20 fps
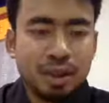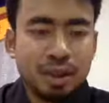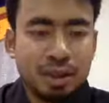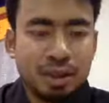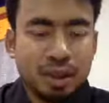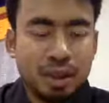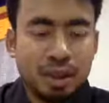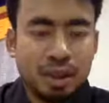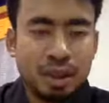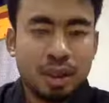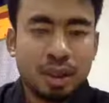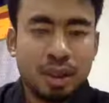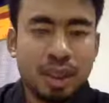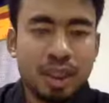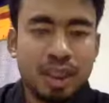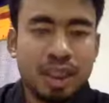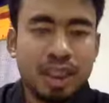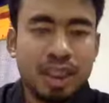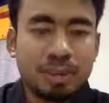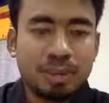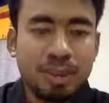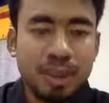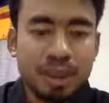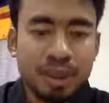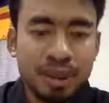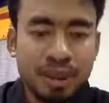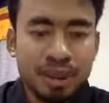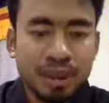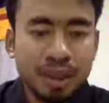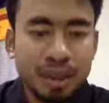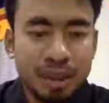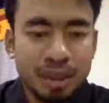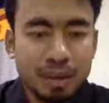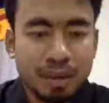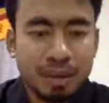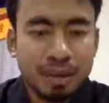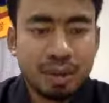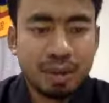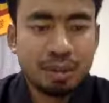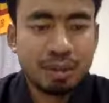that has been
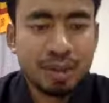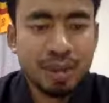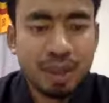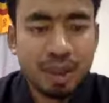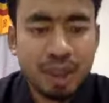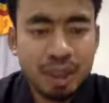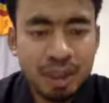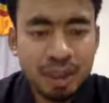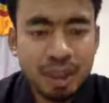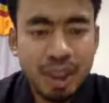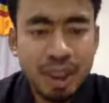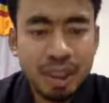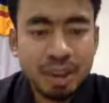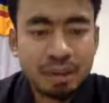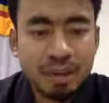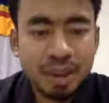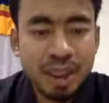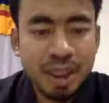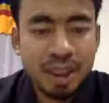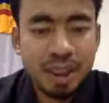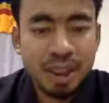formed and signed by